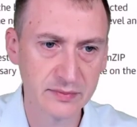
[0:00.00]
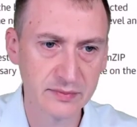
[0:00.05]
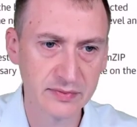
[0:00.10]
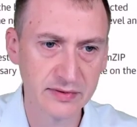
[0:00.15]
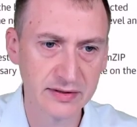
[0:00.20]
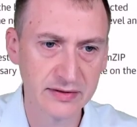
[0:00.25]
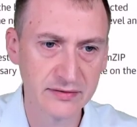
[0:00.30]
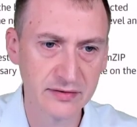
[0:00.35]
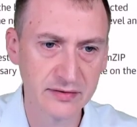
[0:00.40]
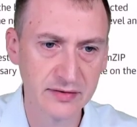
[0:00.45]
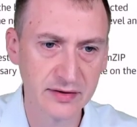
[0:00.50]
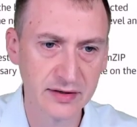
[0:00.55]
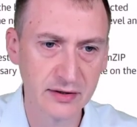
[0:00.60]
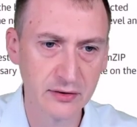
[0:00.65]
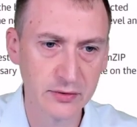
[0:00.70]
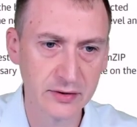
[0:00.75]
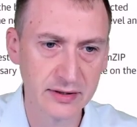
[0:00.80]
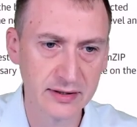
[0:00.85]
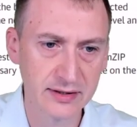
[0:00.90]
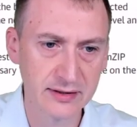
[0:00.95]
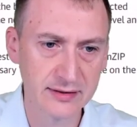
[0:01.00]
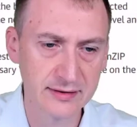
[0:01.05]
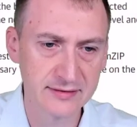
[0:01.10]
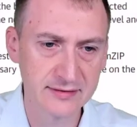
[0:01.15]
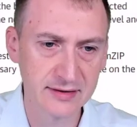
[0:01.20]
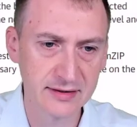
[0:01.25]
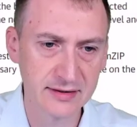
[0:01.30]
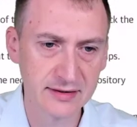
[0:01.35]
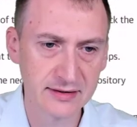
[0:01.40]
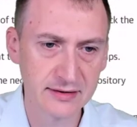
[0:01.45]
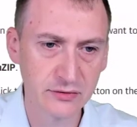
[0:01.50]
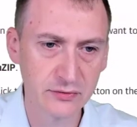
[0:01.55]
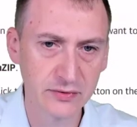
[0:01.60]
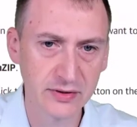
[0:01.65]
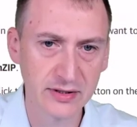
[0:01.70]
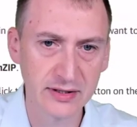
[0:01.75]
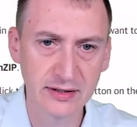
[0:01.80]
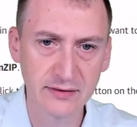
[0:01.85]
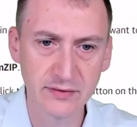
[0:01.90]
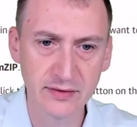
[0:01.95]
place to take a look at it. Let's say
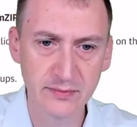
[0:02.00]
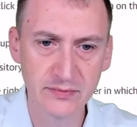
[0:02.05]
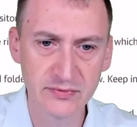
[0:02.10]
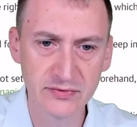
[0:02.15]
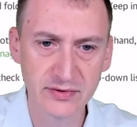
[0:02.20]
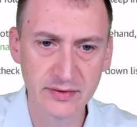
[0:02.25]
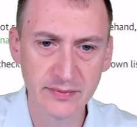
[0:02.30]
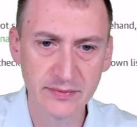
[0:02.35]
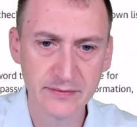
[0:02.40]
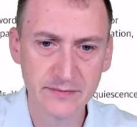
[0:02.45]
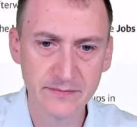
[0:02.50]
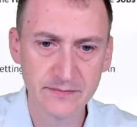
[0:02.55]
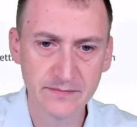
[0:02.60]
creating Veeam SIP.